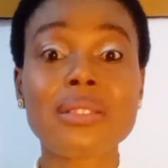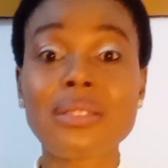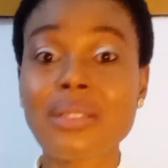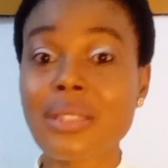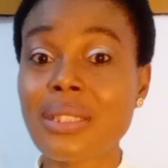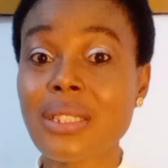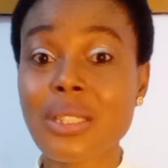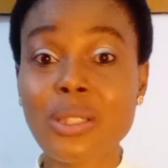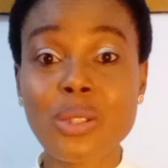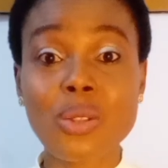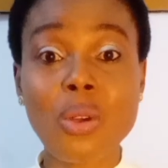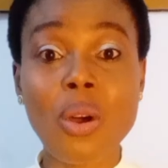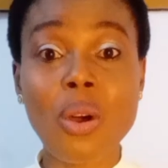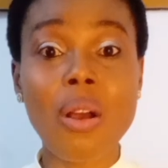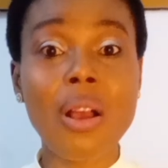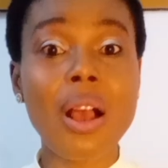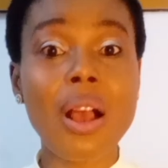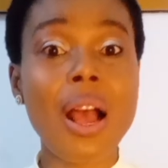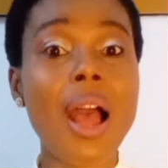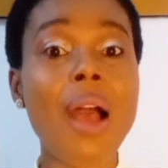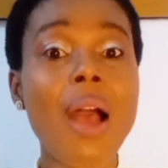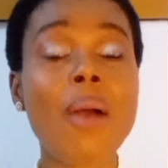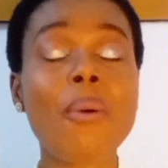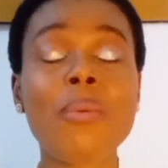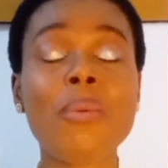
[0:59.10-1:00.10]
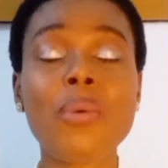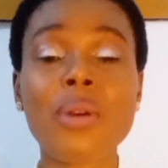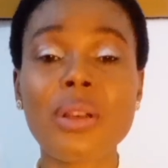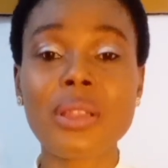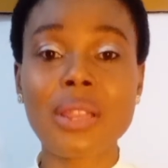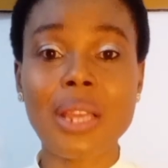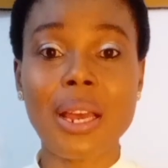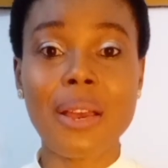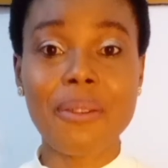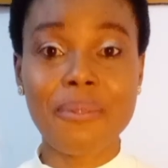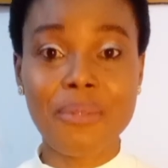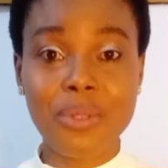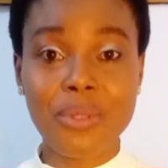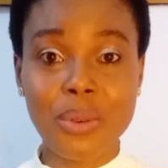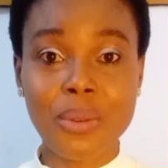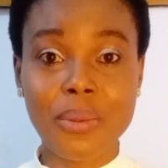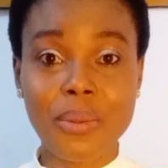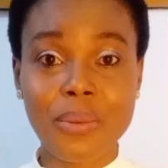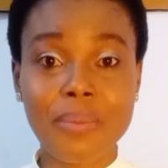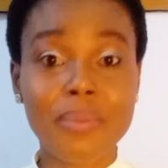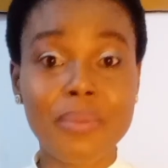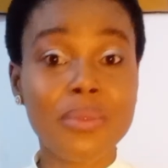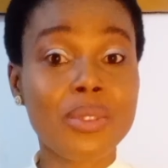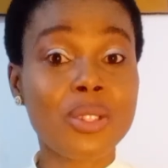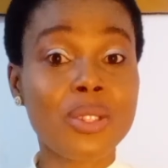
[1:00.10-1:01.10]
TikTok and what have you.
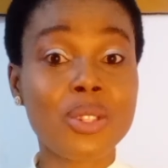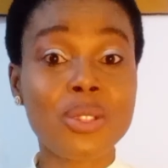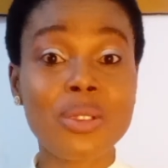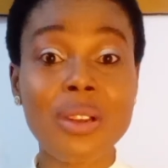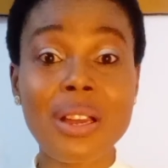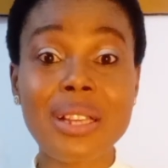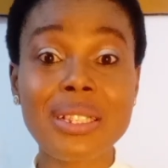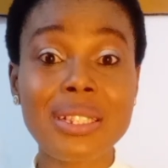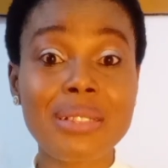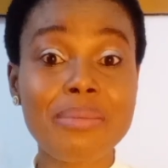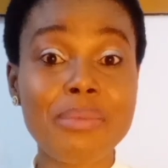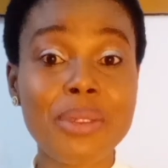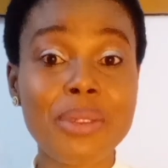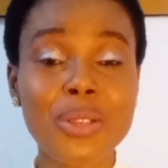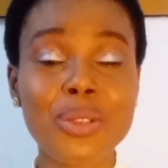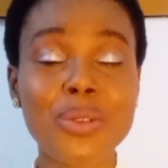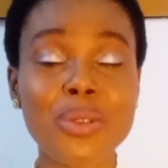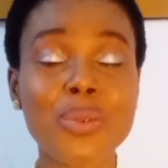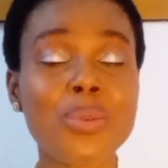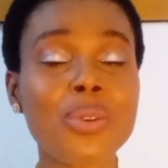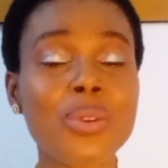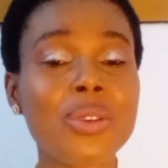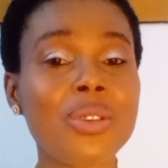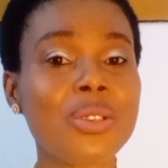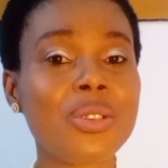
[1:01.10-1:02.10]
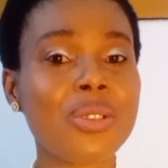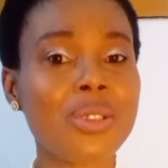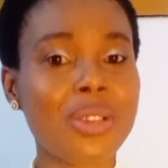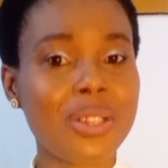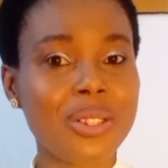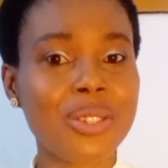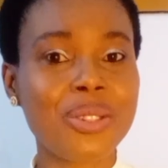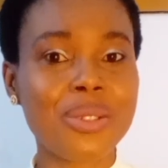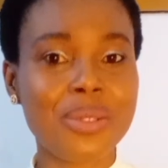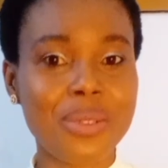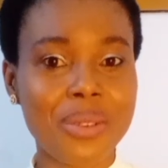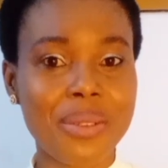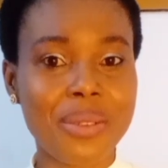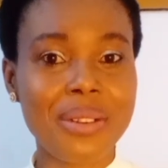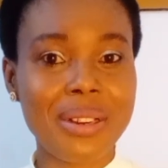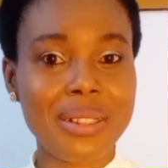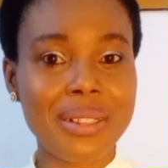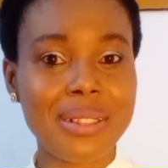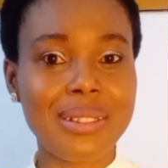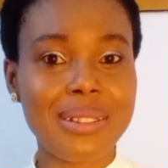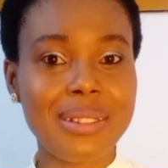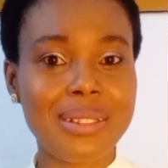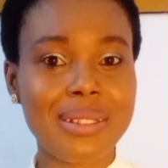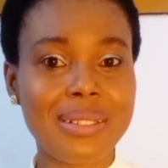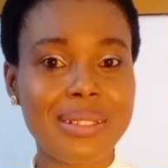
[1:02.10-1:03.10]
Trust me, you will not regret
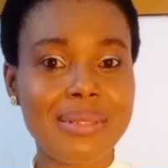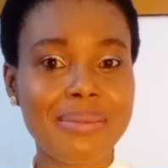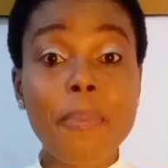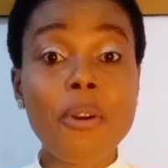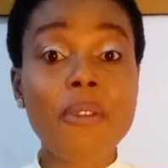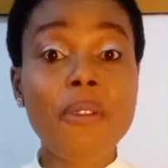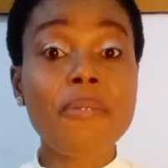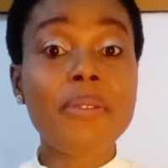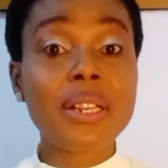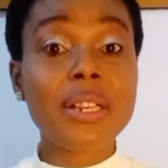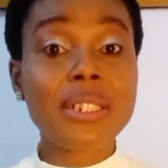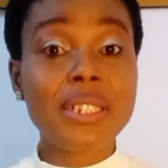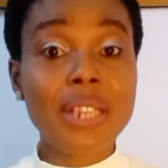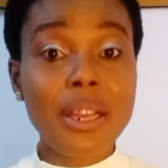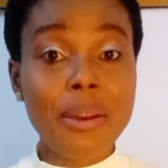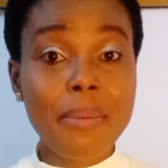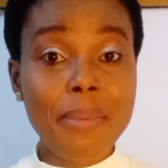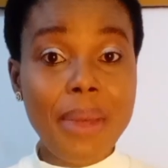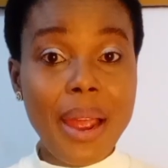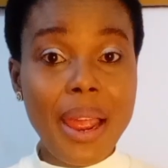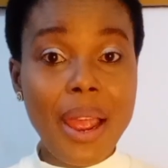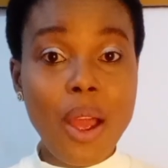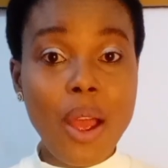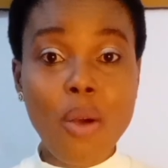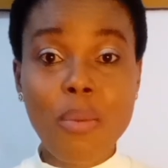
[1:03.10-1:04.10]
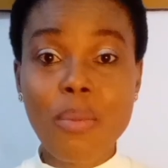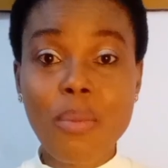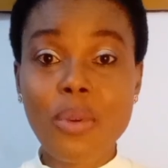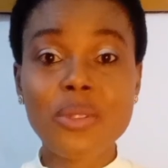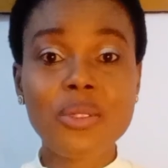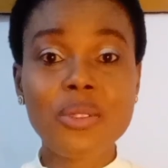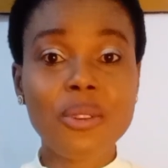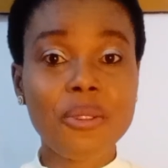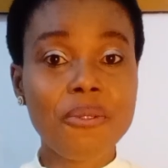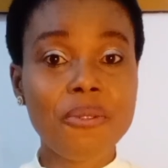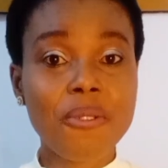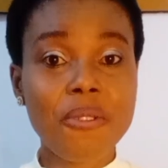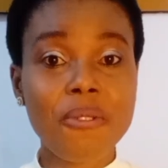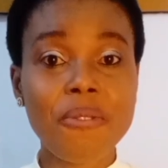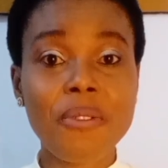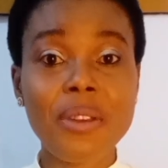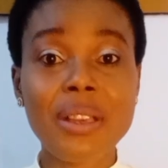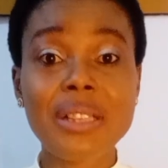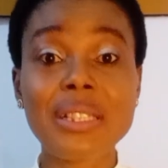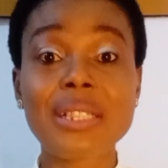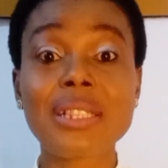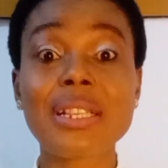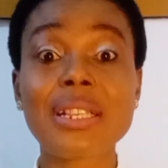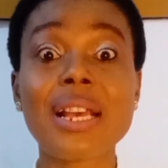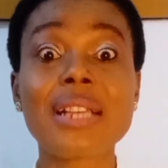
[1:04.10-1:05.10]
it. Prophet Jeremiah Omoto
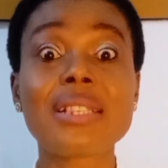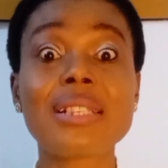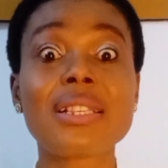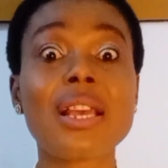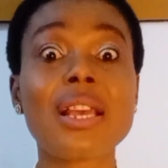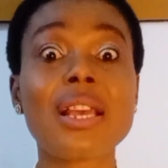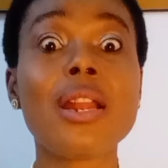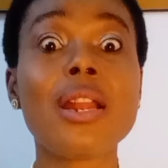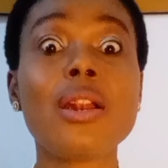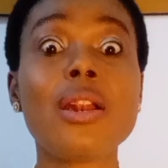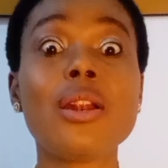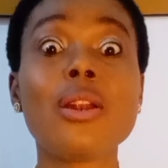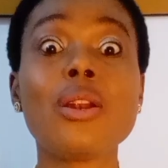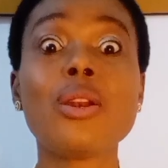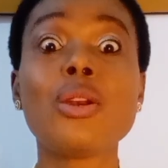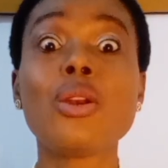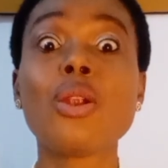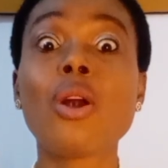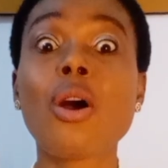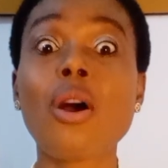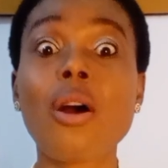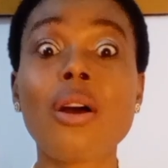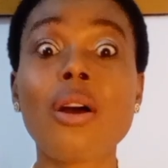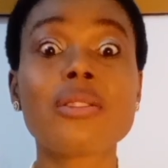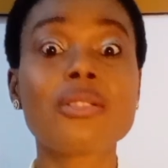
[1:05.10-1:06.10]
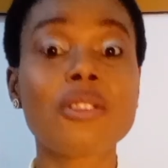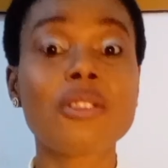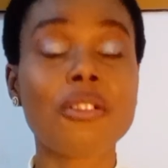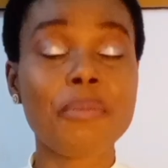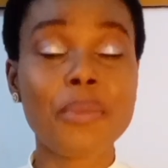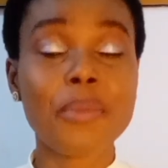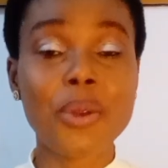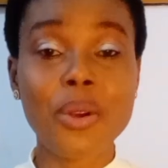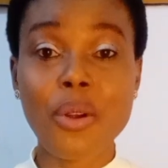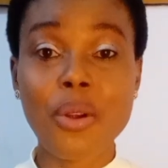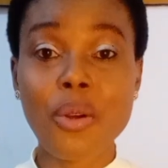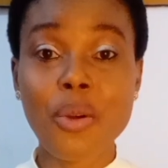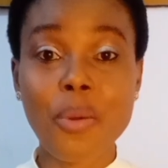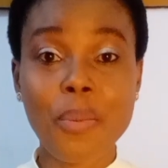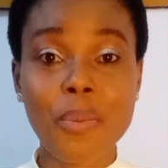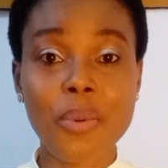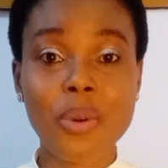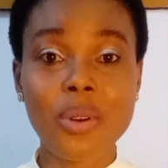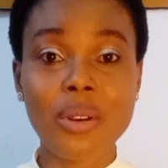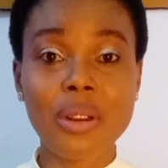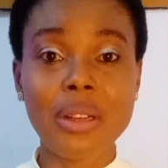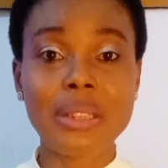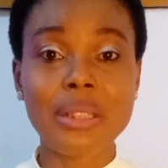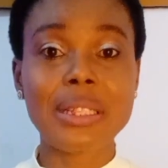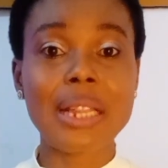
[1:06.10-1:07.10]
Fufeyin says lot of miracle
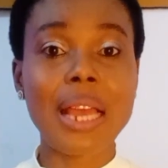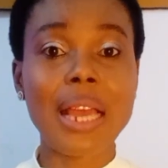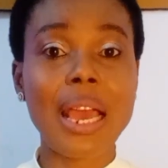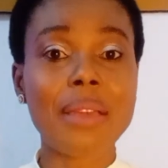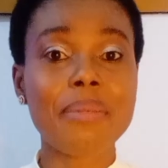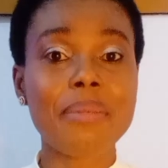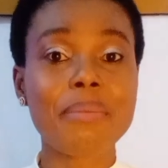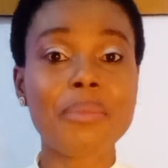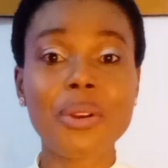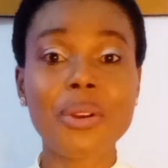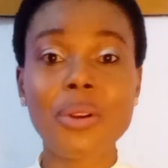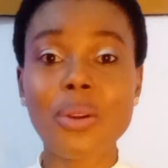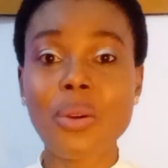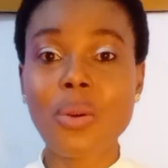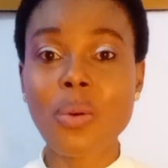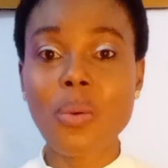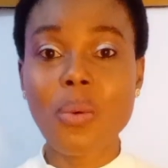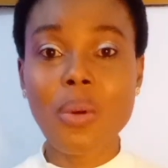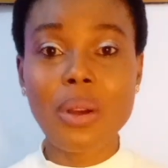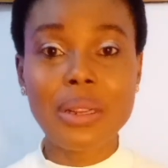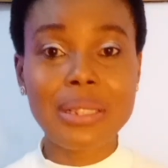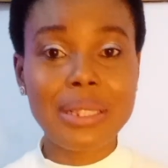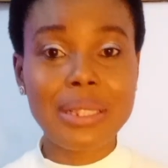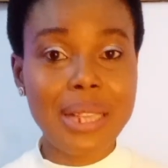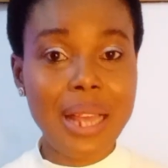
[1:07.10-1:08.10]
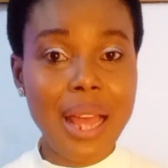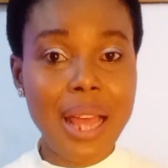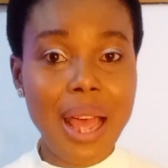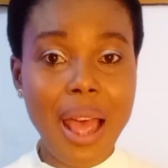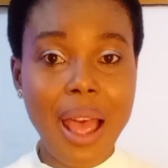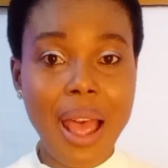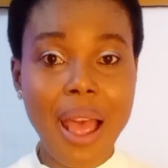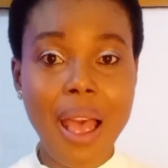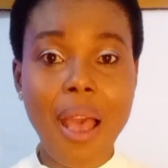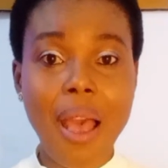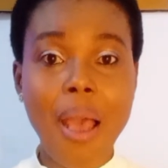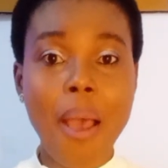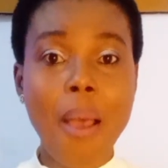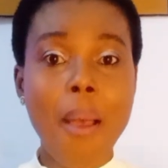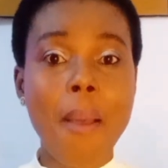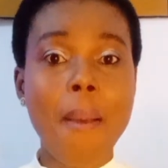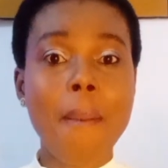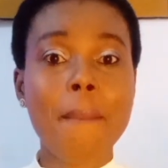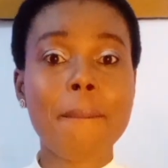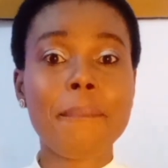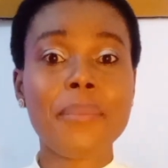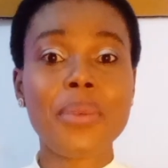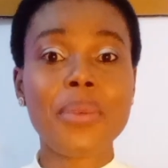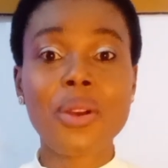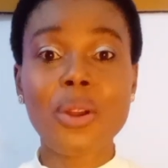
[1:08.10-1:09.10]
products like miracle water,
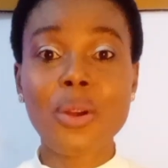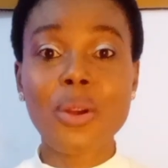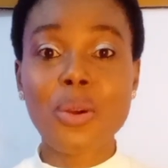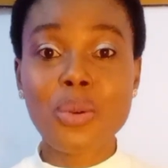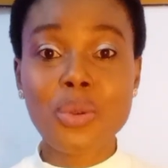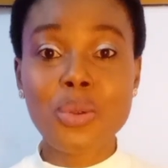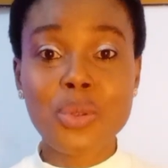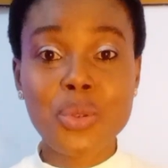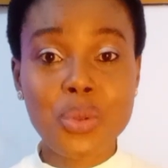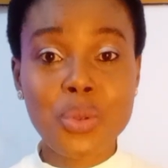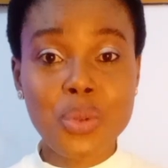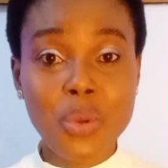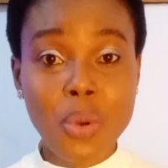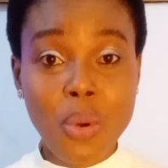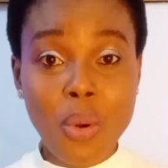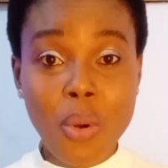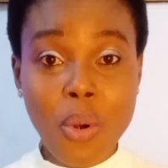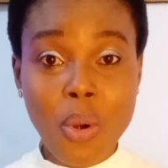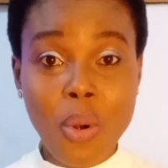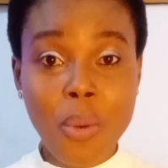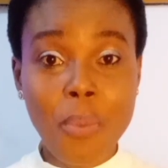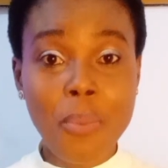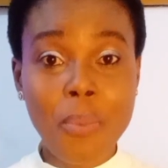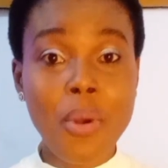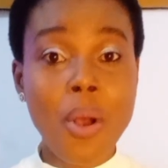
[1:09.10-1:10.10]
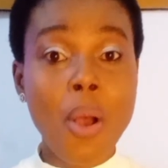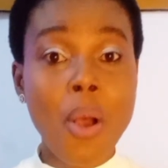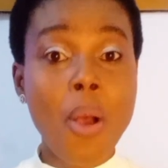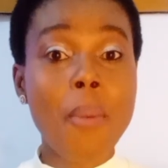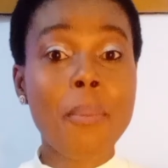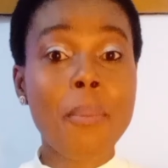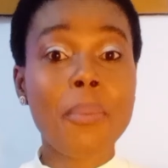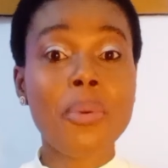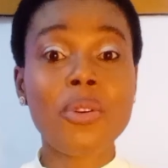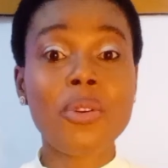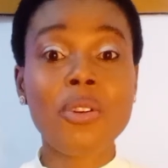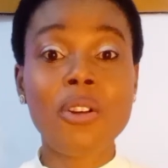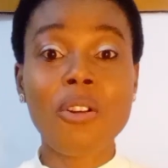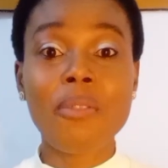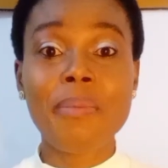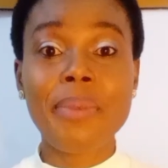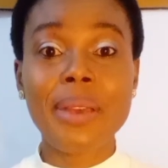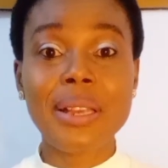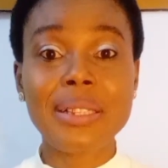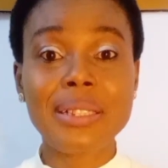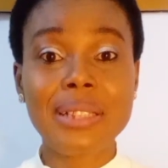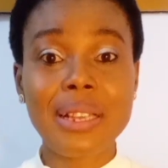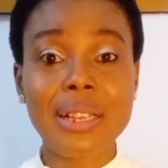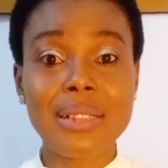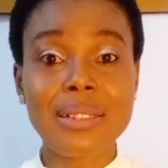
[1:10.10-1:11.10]
miracle soap, full of
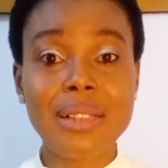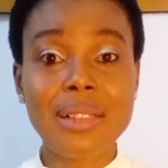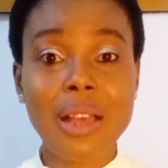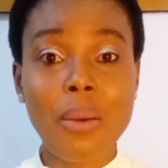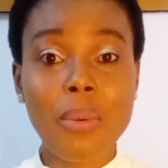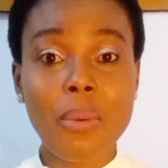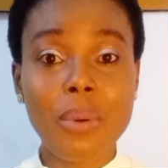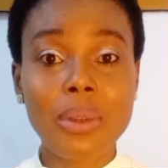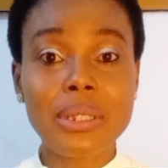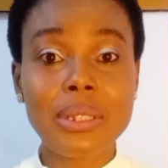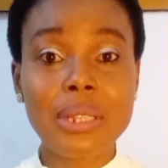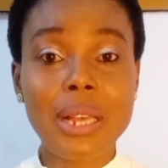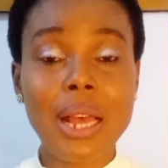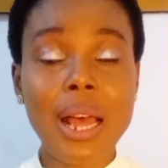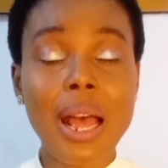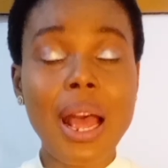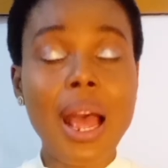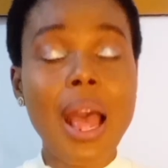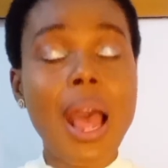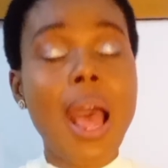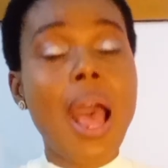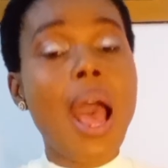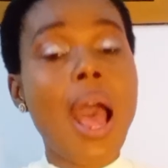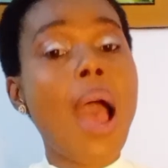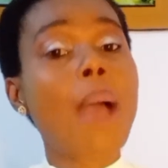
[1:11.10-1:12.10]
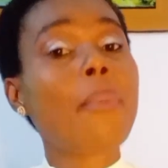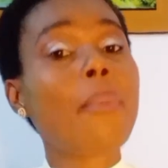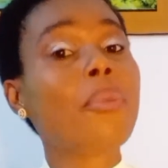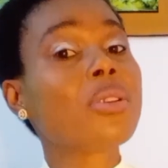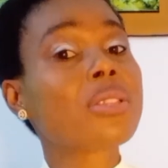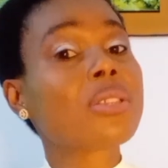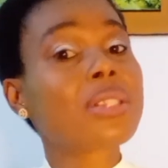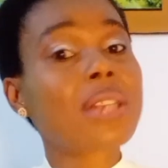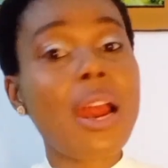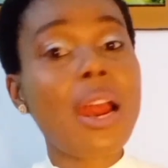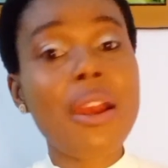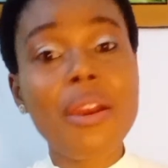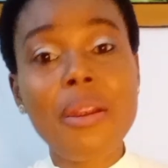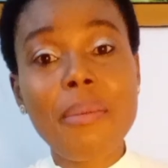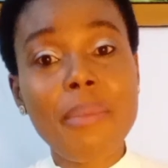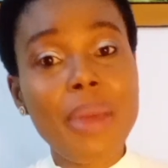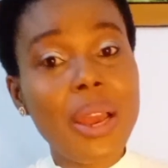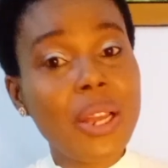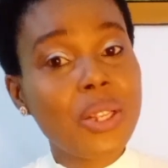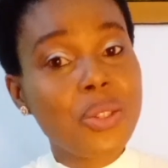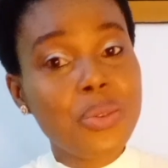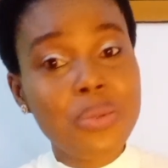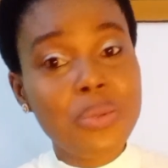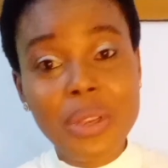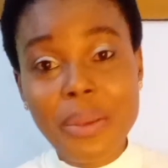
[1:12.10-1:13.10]
Bethesda water, I must carry
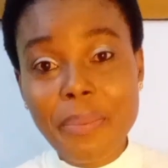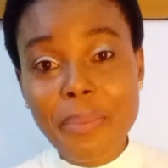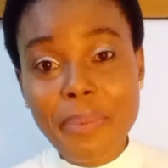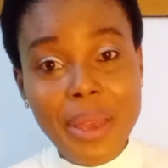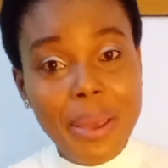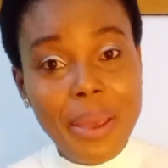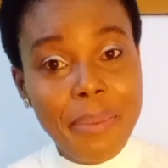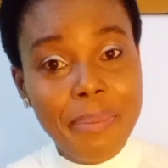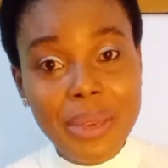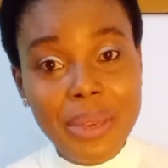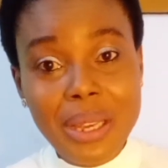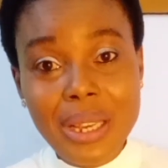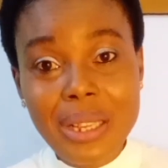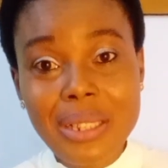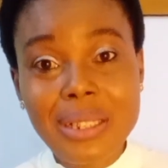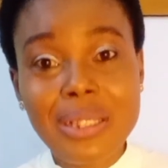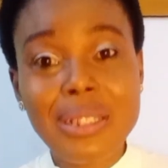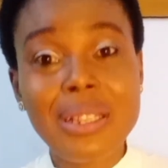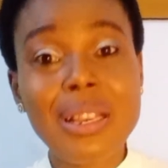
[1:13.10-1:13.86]
my twin babies.